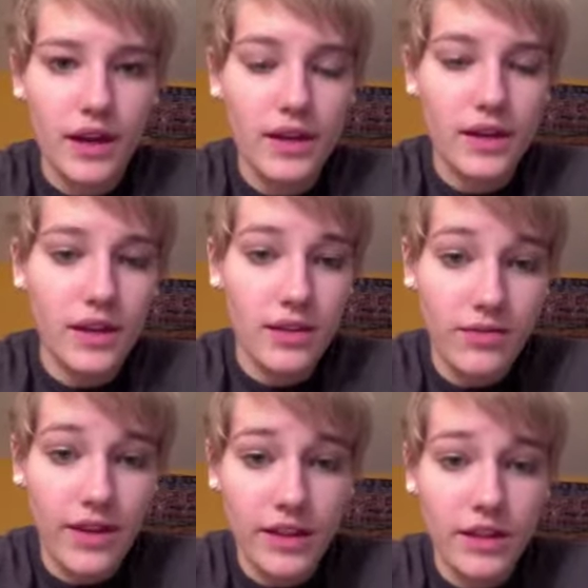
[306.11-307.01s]
in the
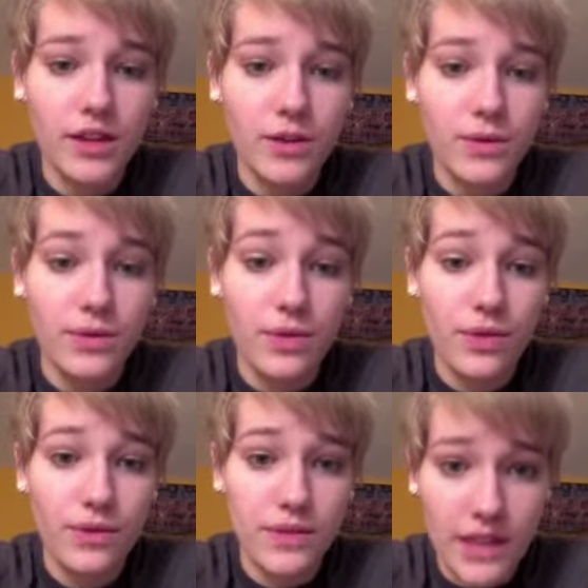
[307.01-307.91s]
fact that you
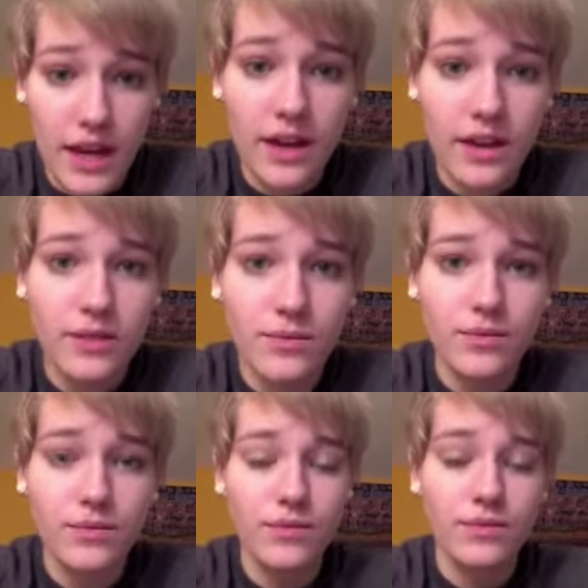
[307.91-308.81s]
say
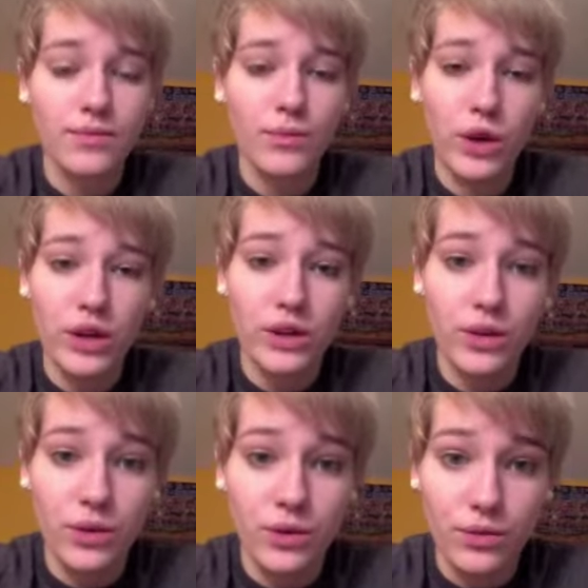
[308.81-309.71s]
what
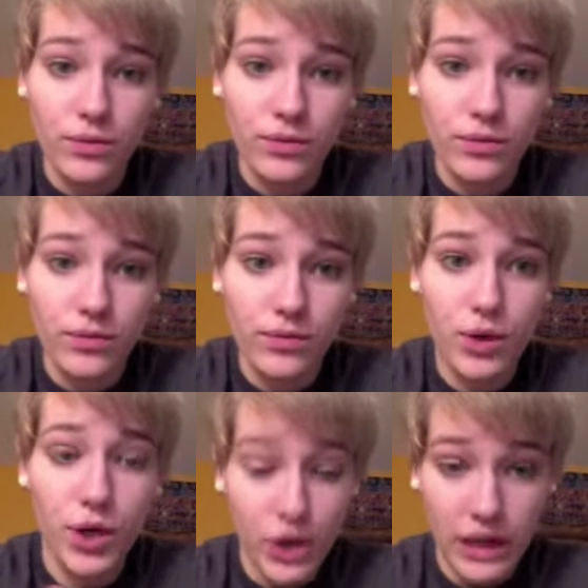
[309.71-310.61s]
you're
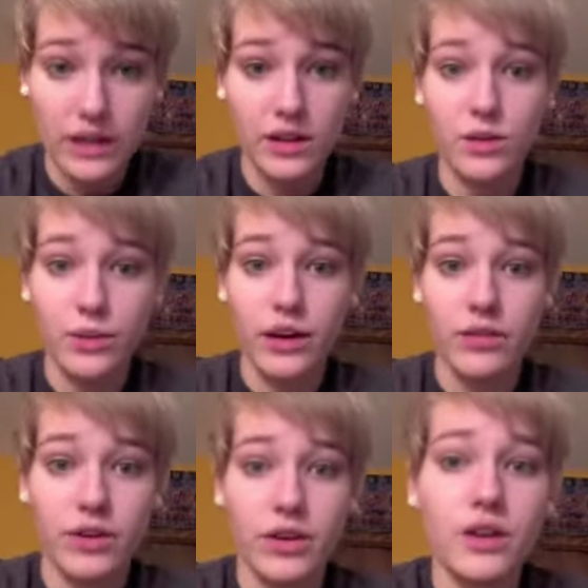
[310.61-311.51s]
hurting or
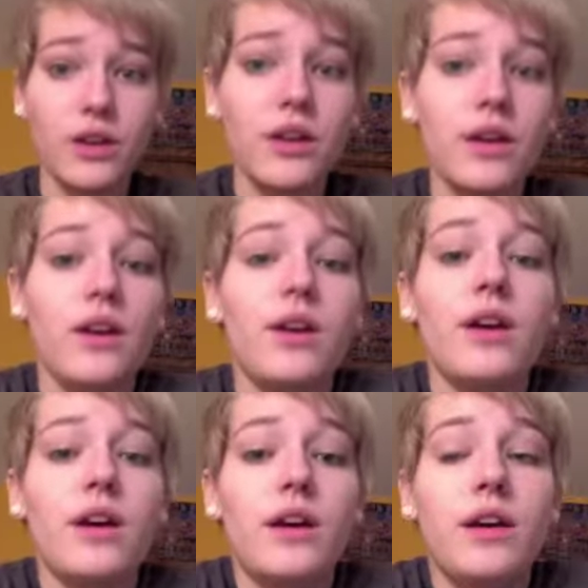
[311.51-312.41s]
whatever,
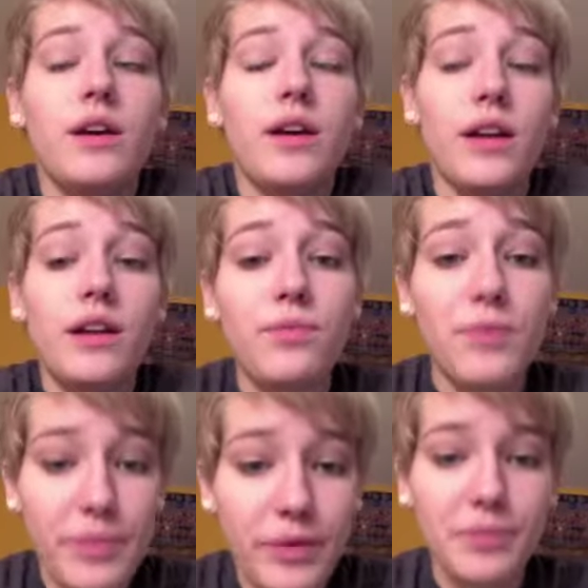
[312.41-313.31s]
and if
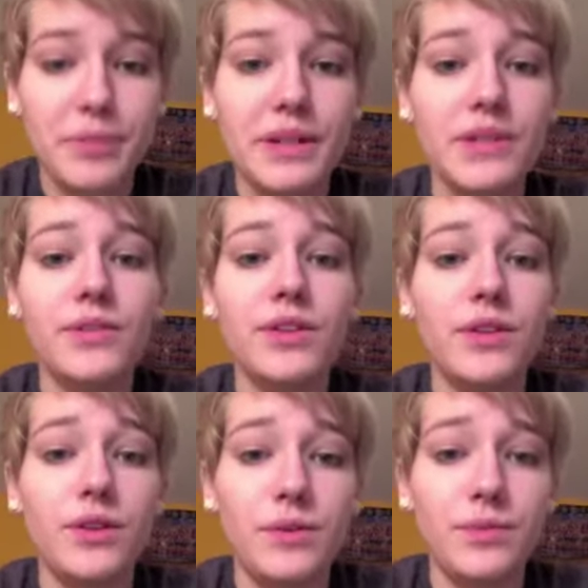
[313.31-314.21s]
people aren't believing
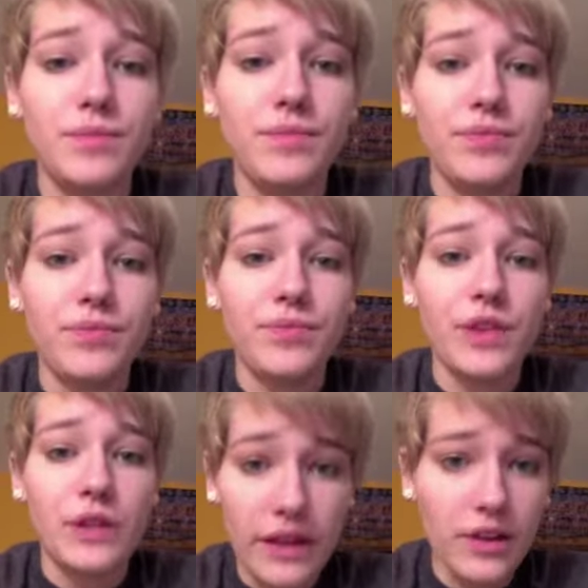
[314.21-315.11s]
you,
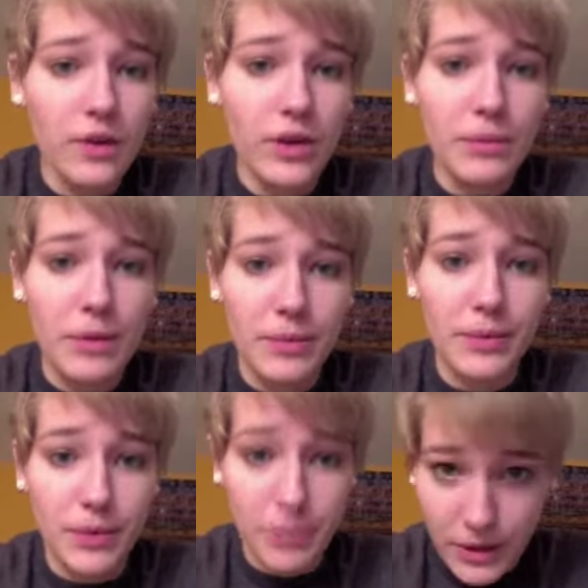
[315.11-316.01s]
they're not the right people
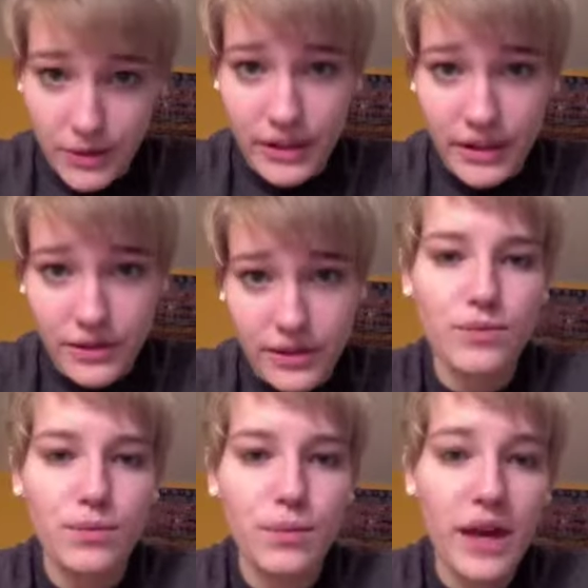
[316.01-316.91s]
to be around.
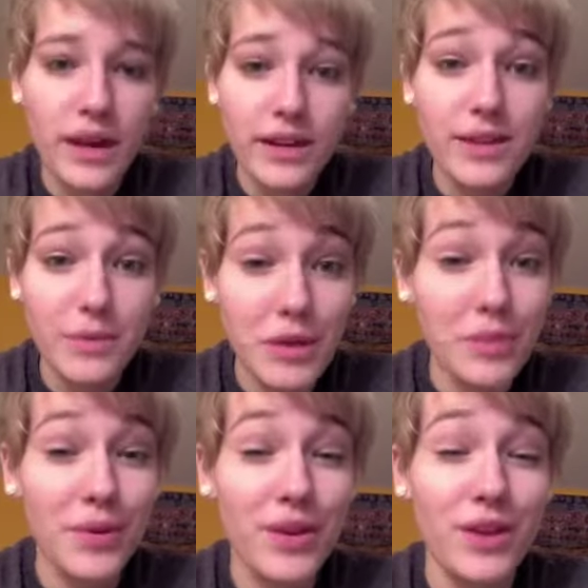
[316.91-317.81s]
Pick the
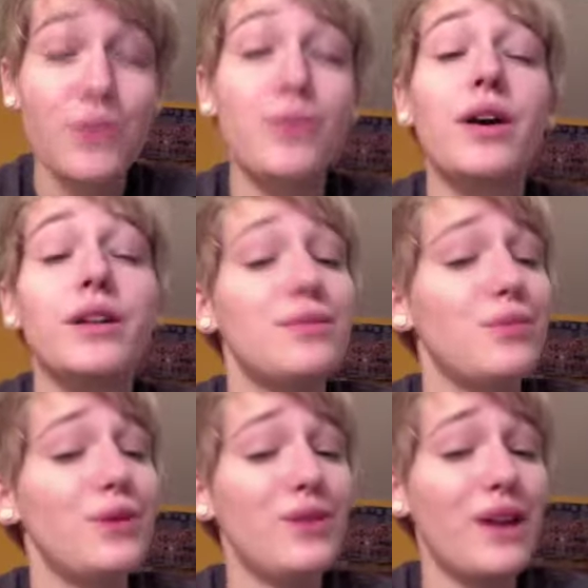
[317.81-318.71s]
people that you want to
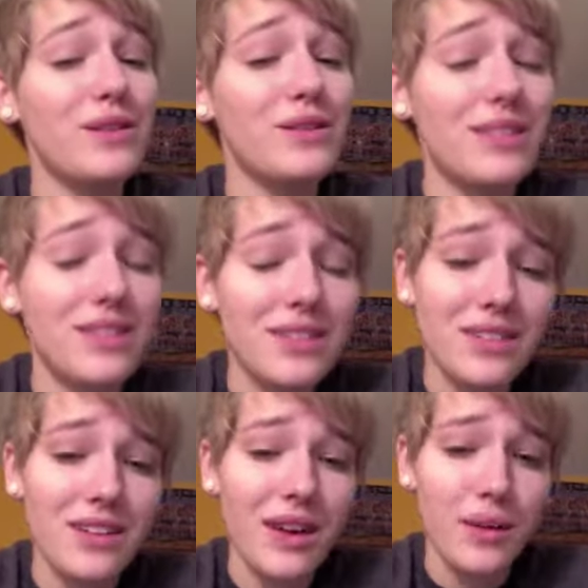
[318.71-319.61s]
be around
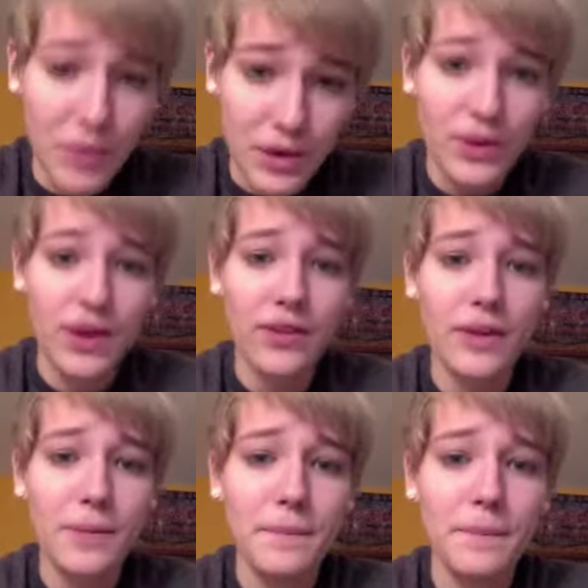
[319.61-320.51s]
and be around
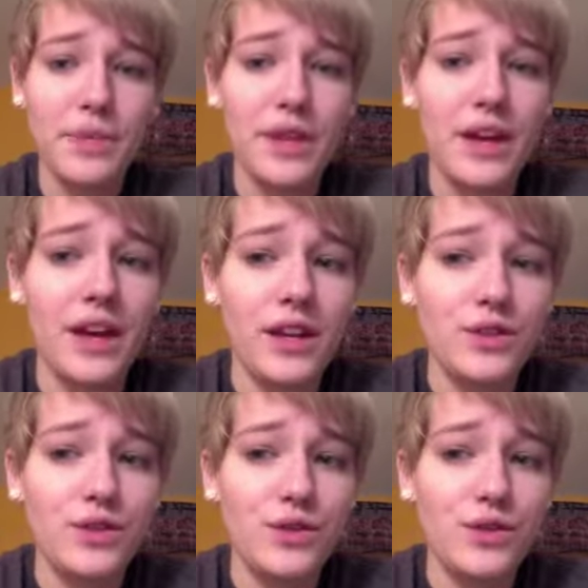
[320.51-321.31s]
them, and